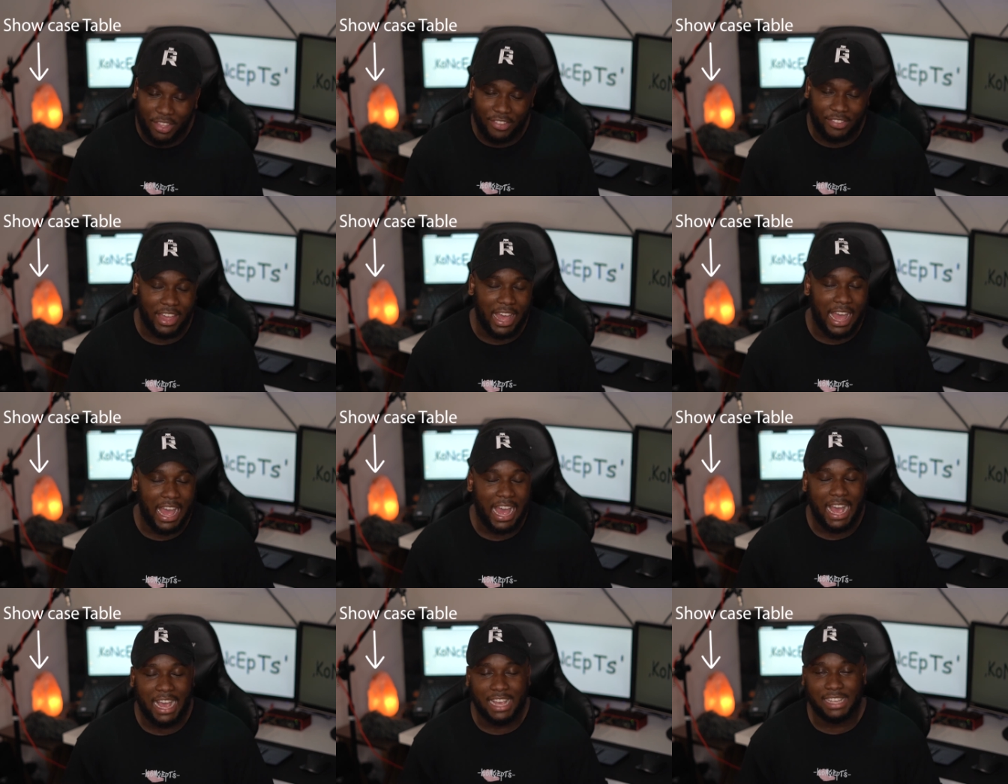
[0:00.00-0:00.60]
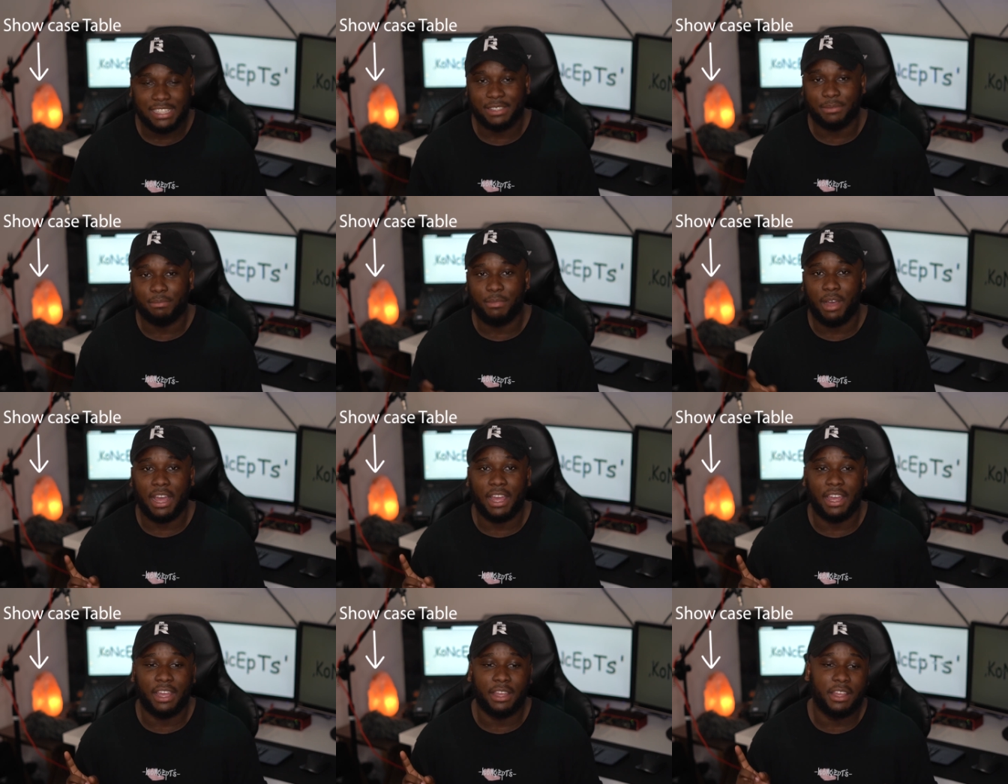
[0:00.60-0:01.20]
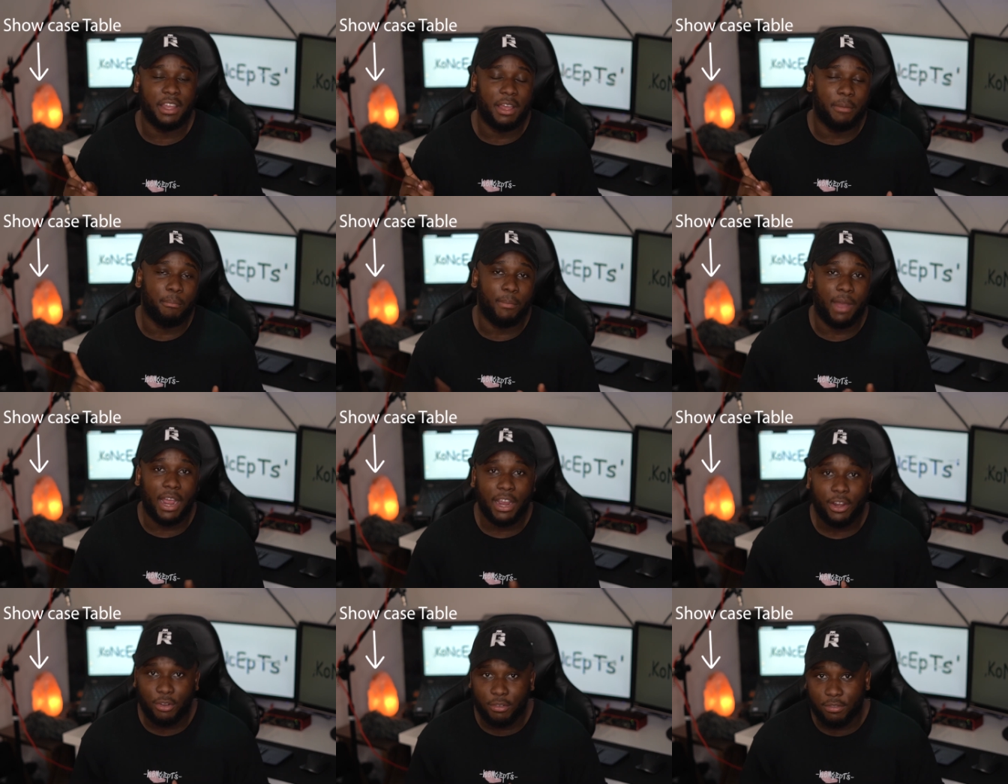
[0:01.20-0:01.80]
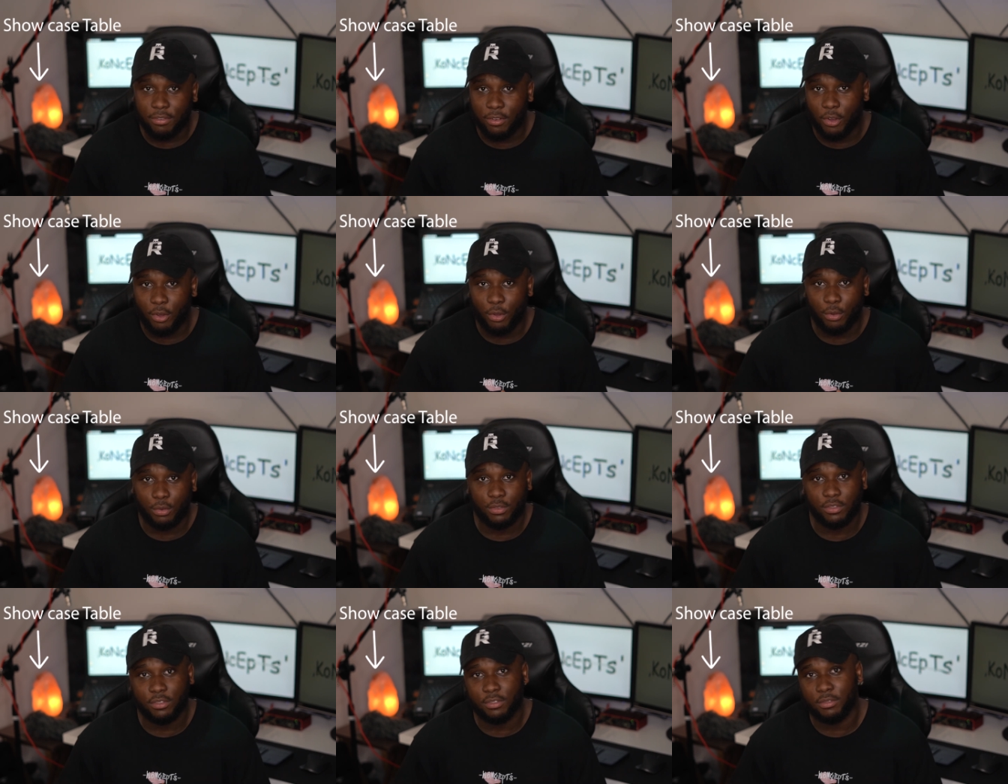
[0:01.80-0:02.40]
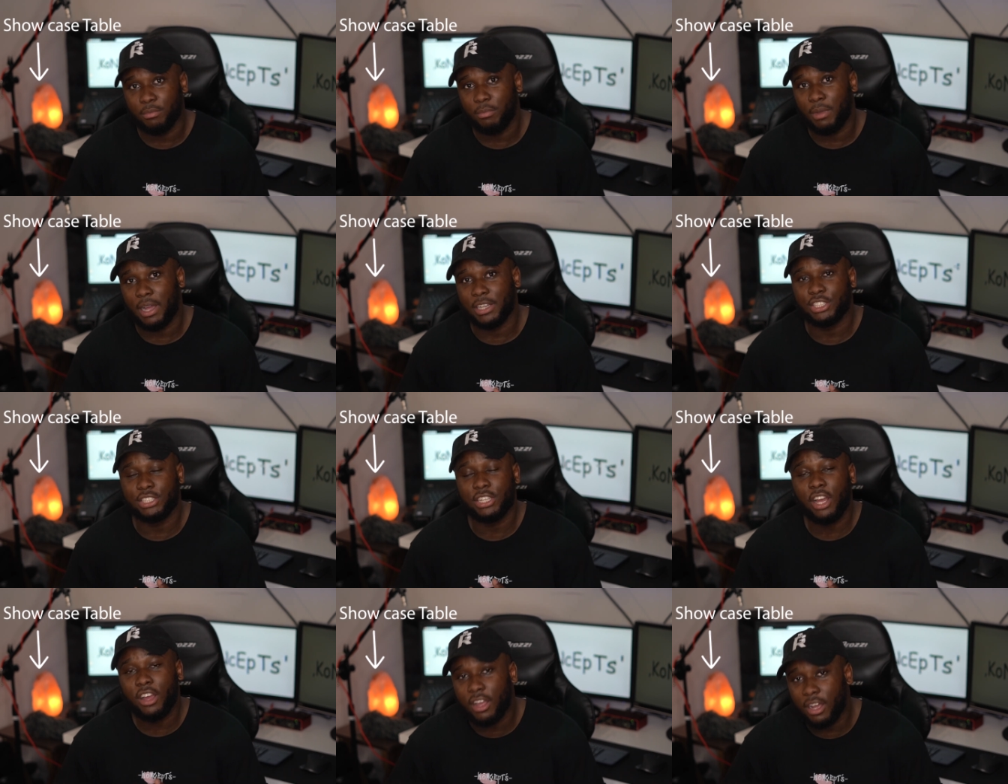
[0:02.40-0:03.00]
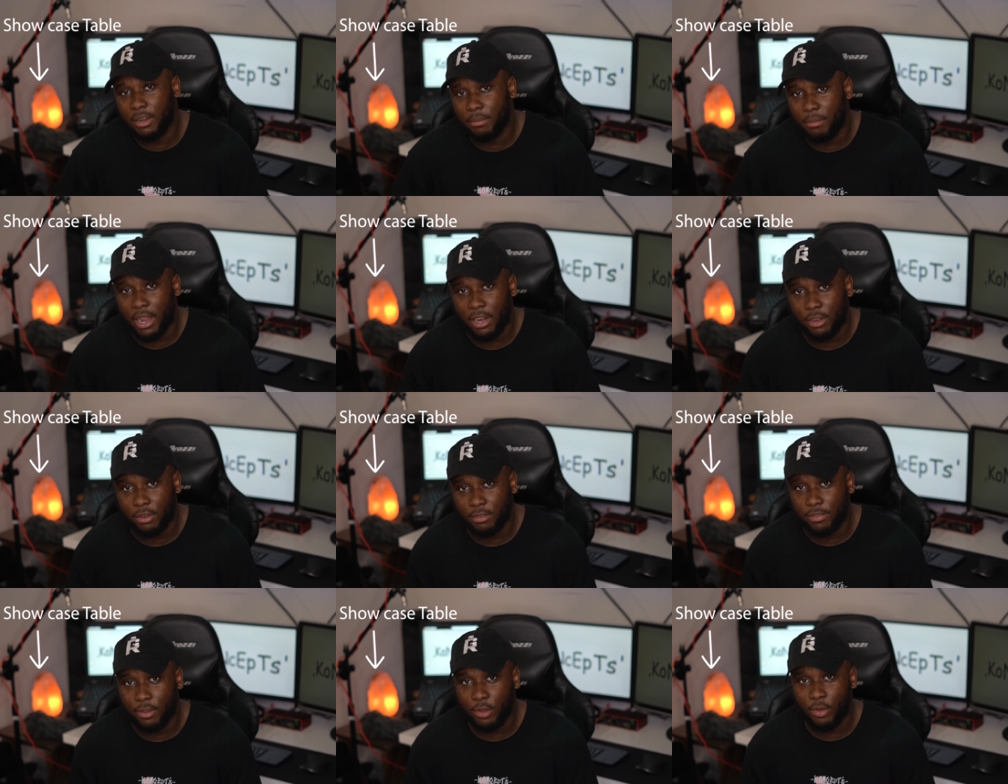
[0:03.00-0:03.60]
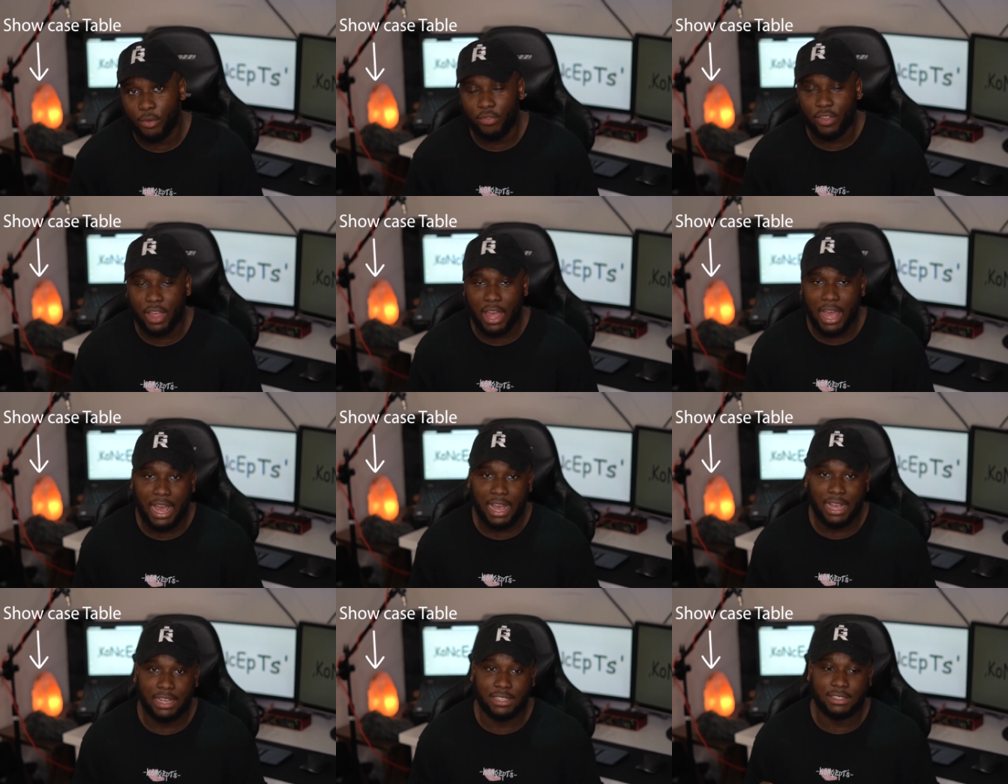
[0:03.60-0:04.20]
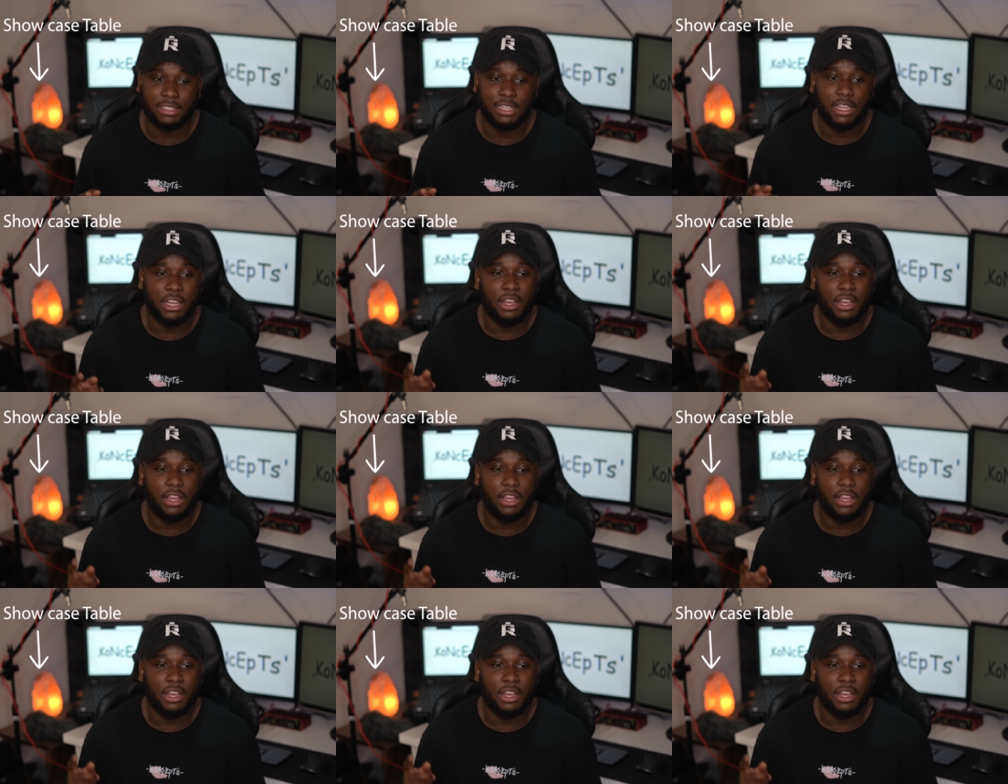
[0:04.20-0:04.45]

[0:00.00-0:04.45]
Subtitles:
that has my microphone, my shotgun microphone, that has